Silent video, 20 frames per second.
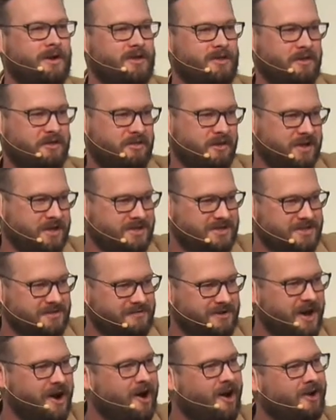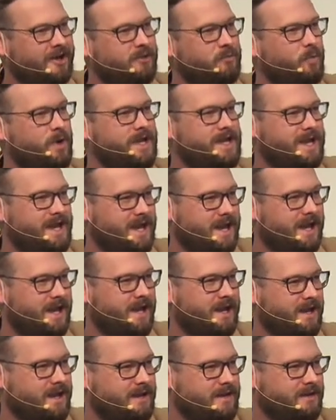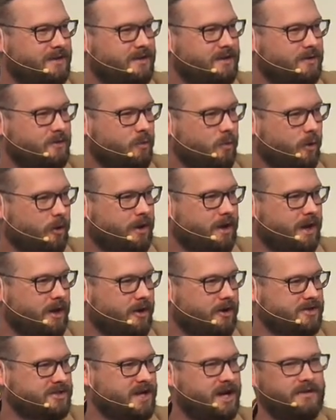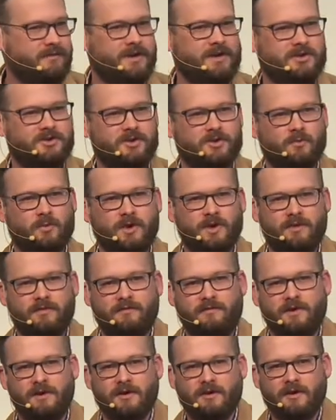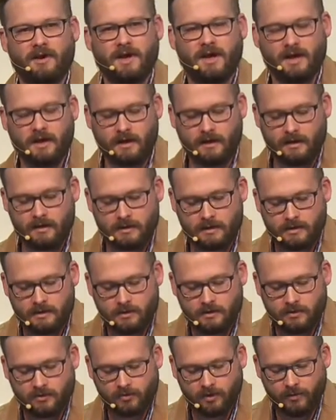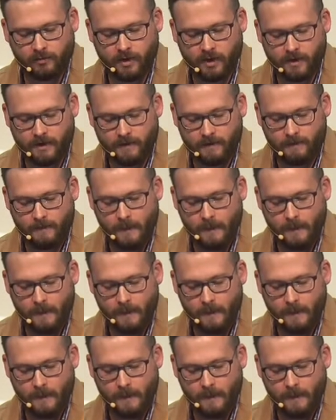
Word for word: the things of God, and we can work out our salvation with fear and trembling.